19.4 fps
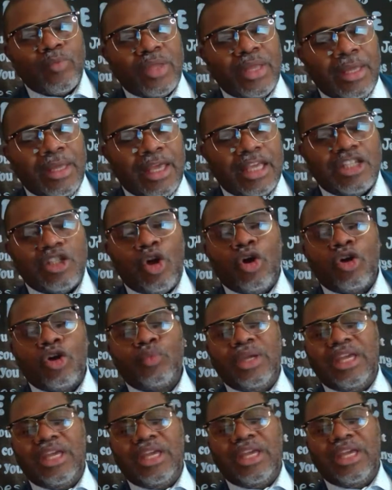as long as we
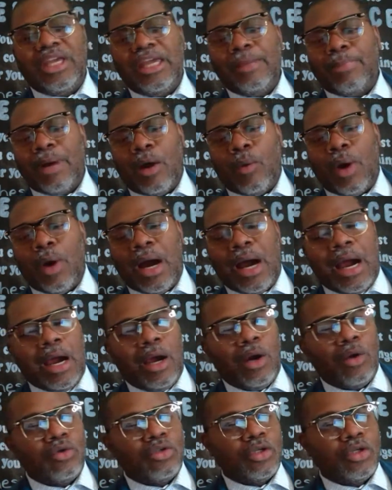keep our hearts
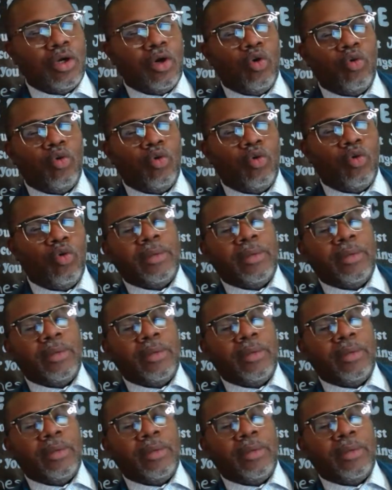open,